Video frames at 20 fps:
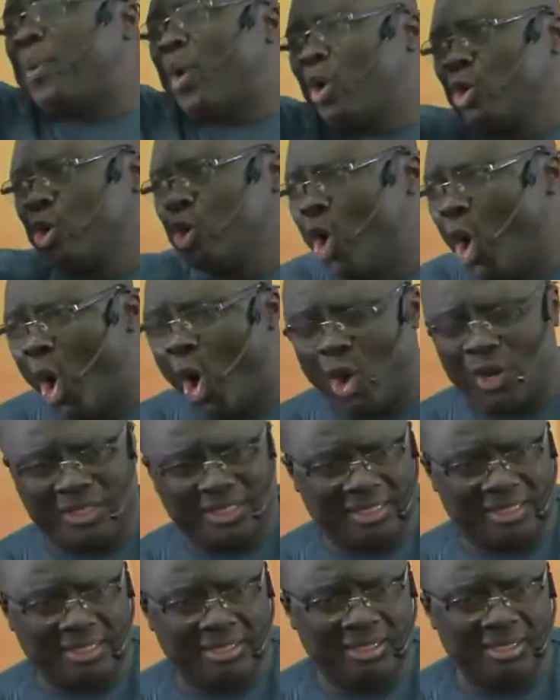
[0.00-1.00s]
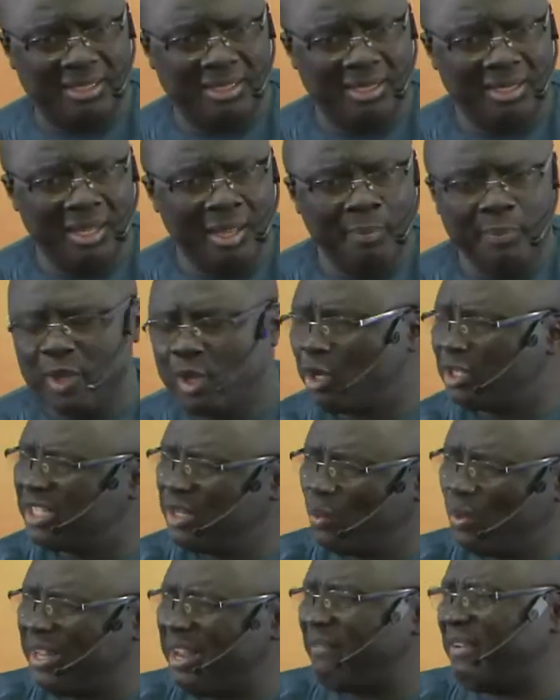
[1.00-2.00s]
on God because He
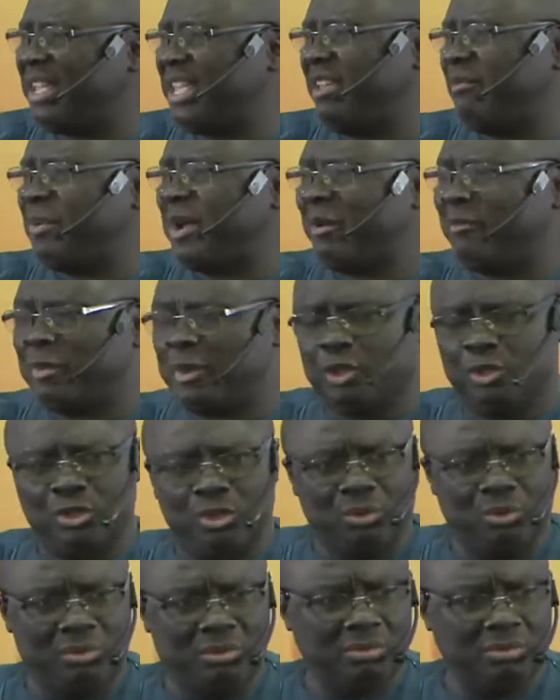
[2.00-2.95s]
will never give up on you.